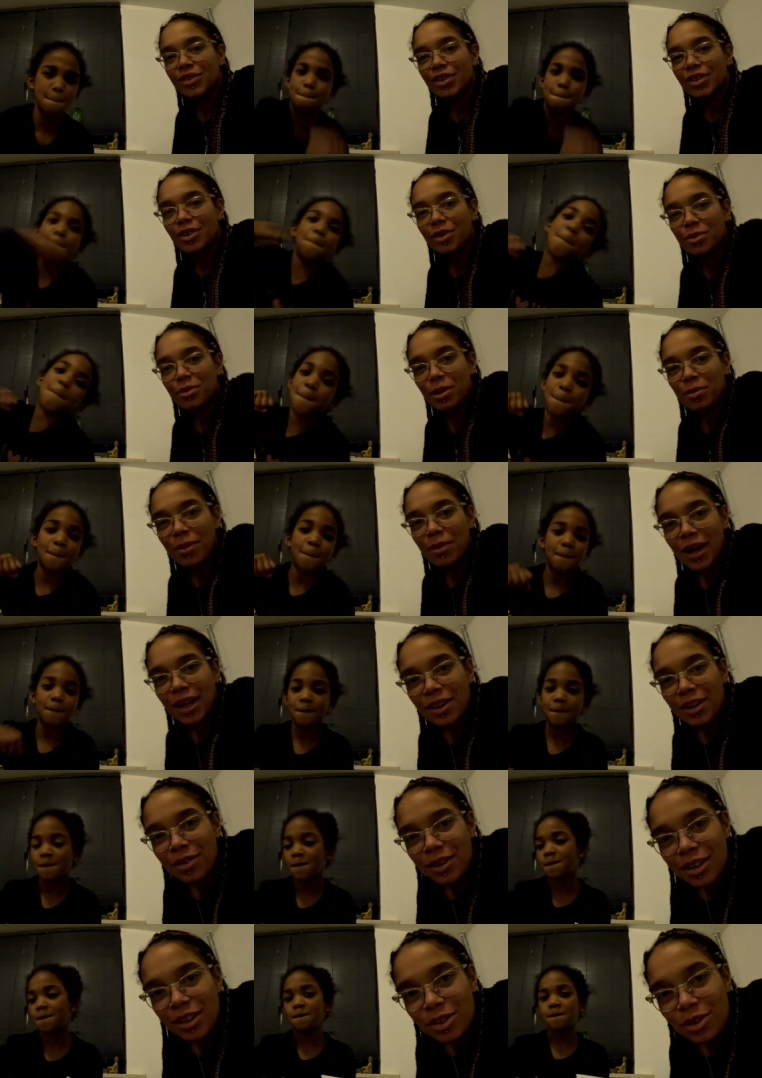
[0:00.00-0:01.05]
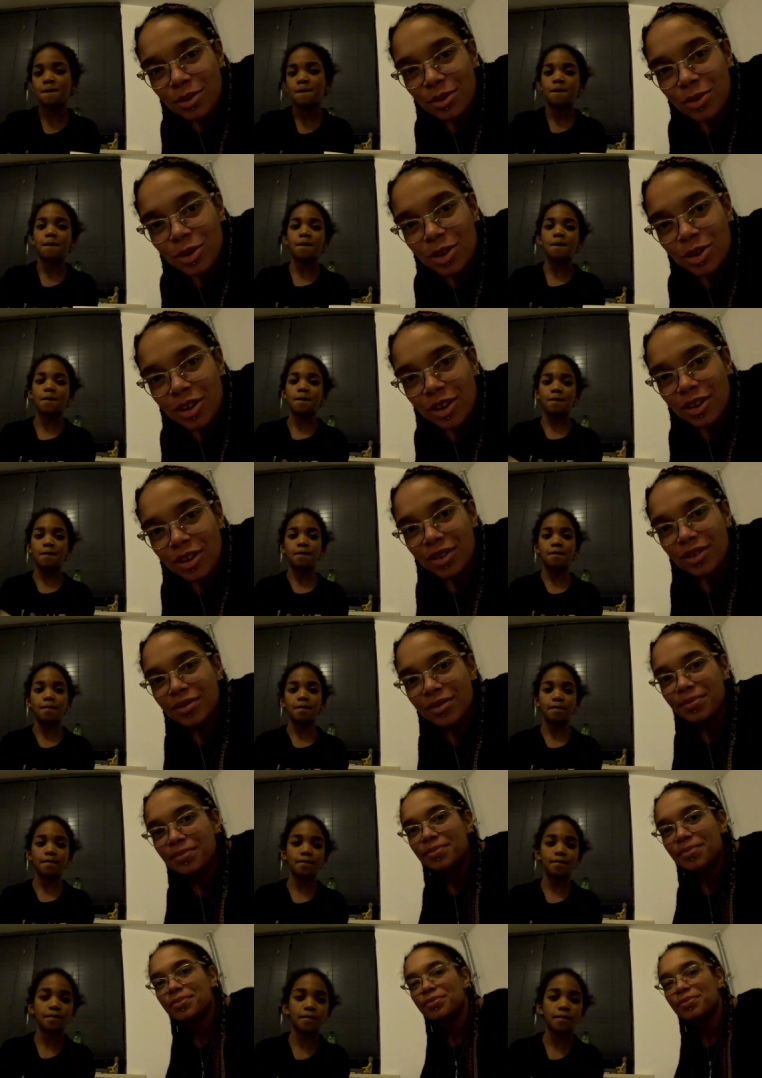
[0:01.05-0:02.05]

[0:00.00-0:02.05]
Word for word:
Speaker 1: Oh, my battery is almost done.